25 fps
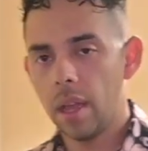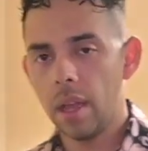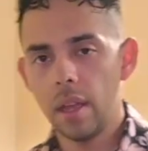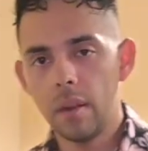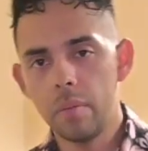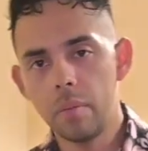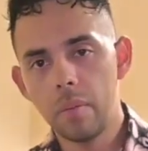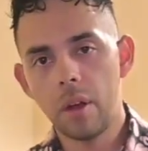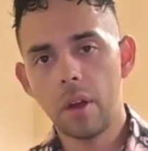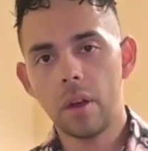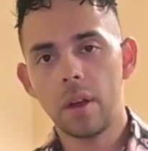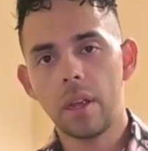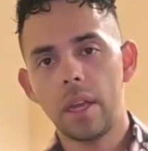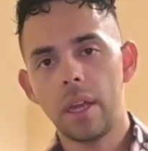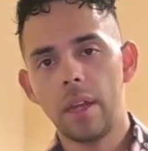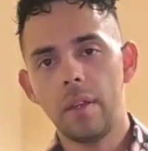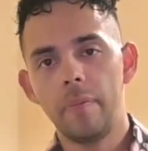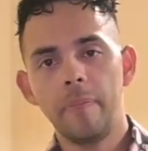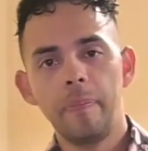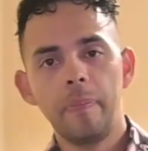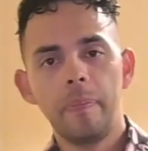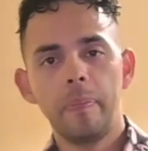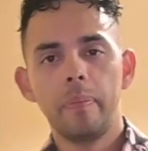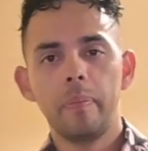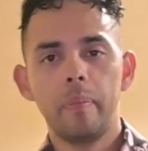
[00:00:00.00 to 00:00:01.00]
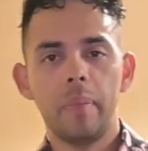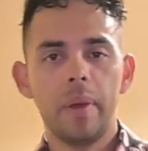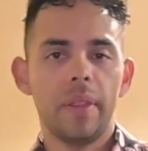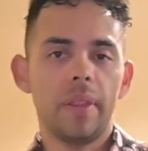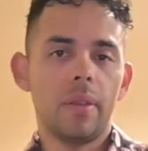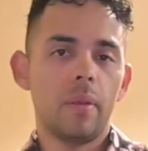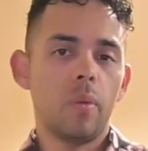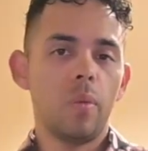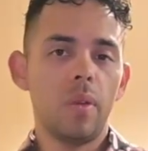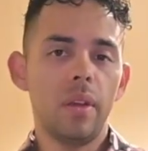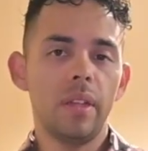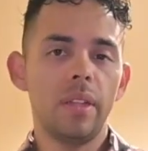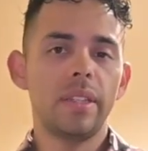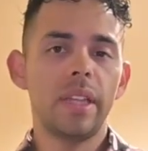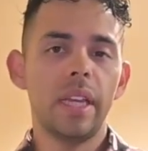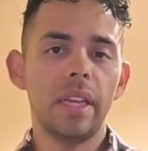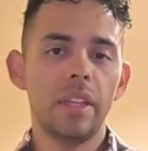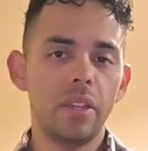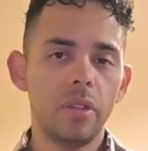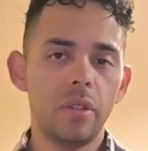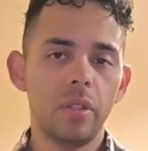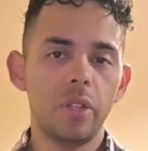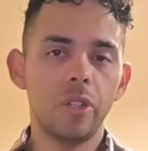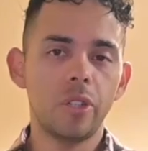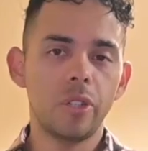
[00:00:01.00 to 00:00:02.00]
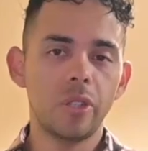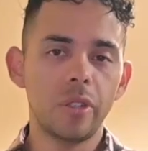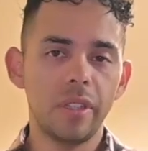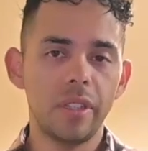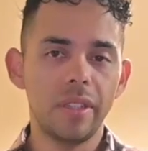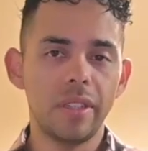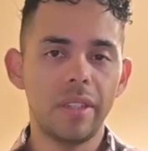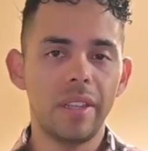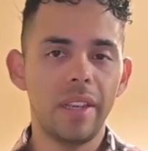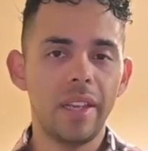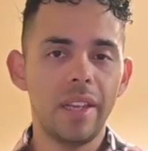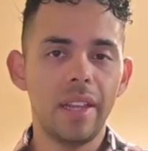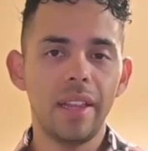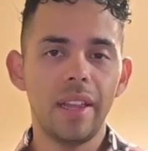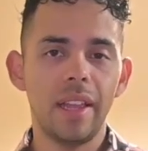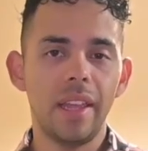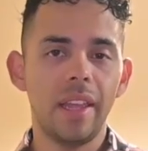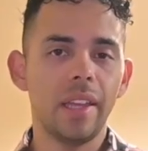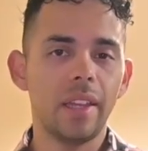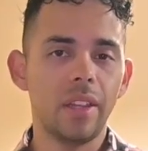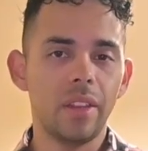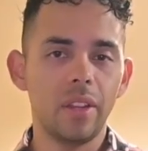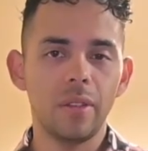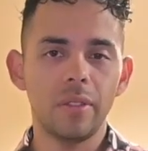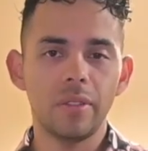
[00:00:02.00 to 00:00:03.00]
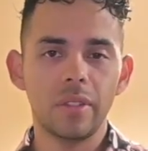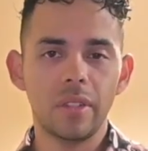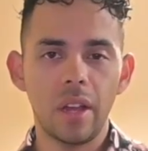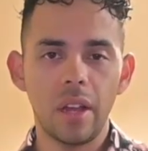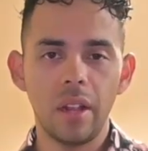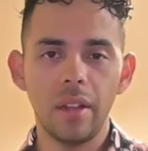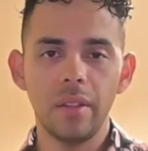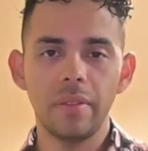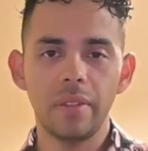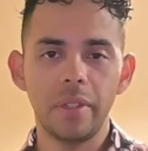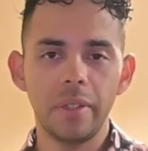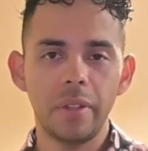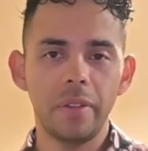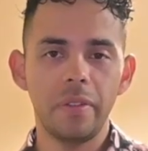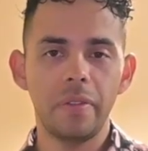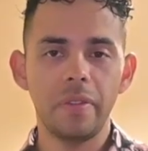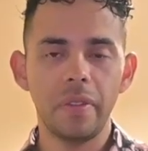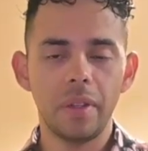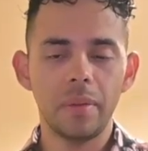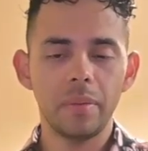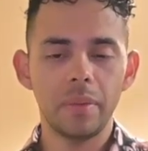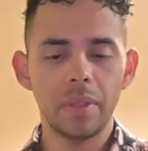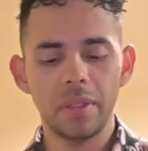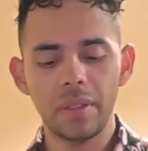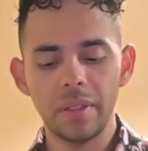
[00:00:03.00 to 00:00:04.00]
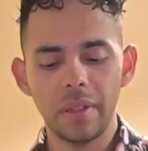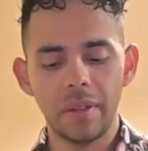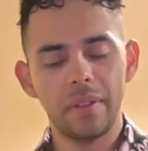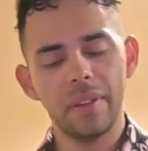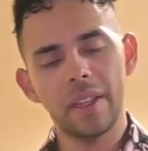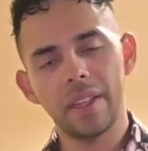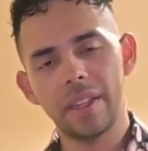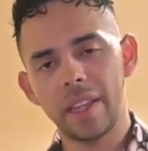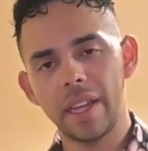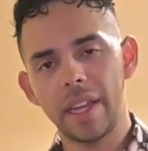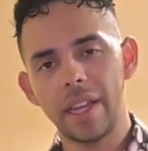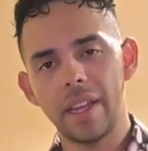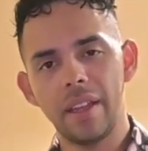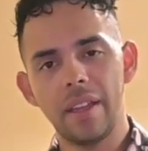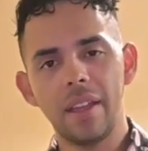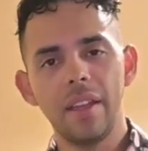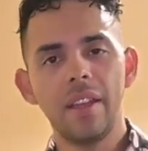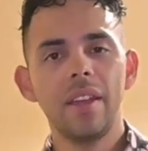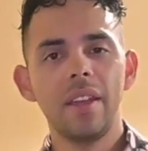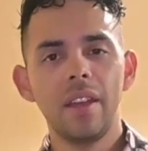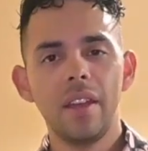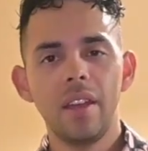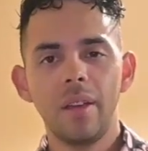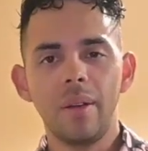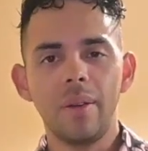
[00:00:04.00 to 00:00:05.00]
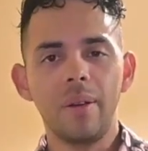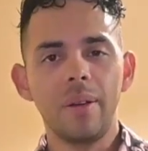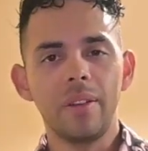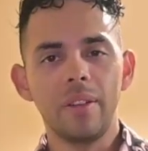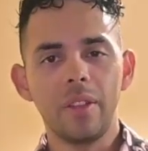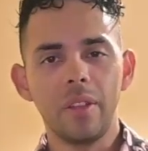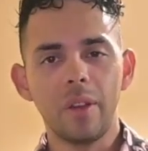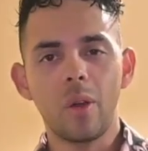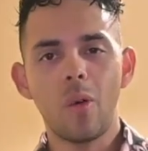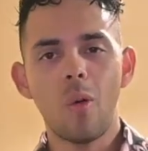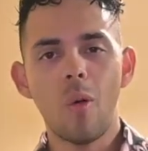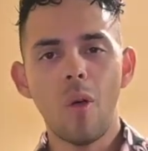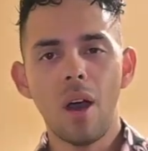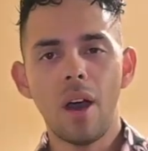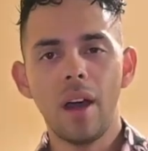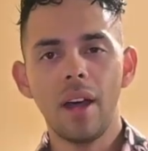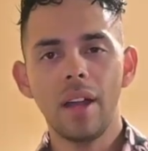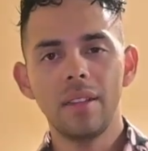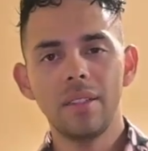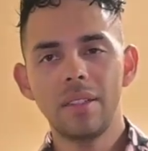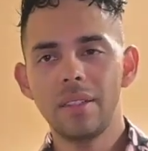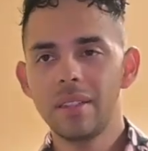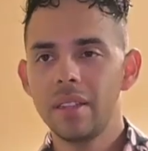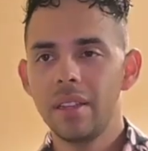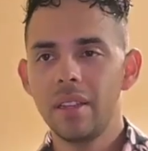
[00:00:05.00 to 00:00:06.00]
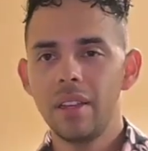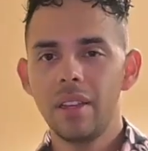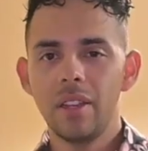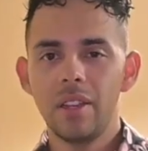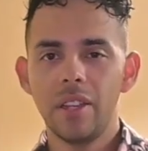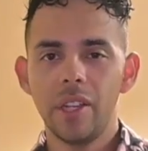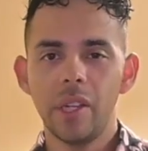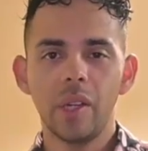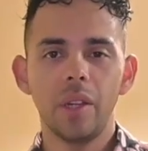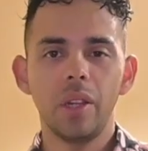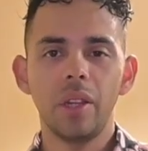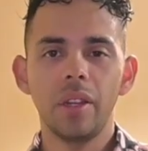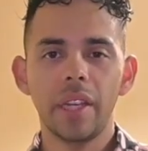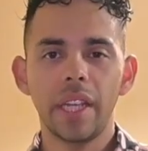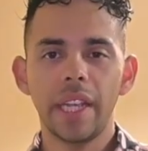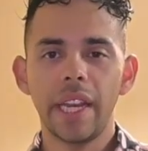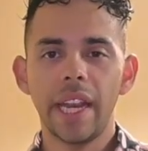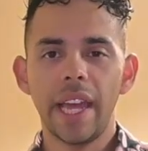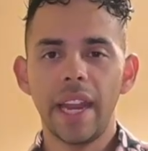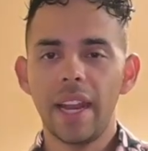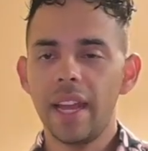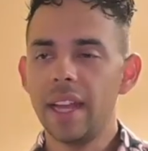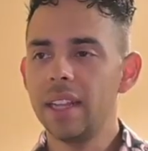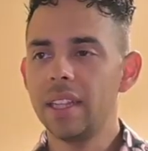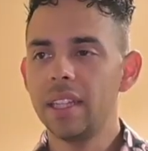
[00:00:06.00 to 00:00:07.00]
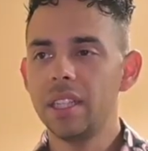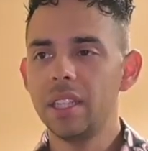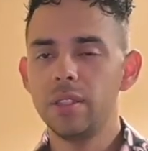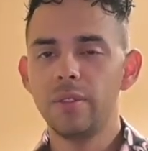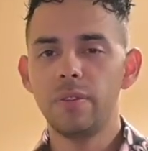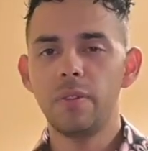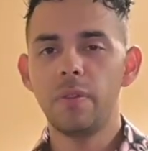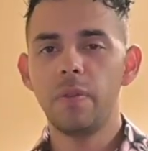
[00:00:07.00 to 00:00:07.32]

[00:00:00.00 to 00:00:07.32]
in market. But the ones that you usually see, like in those Call of Duty films and stuff like that, the quads, you're looking at at least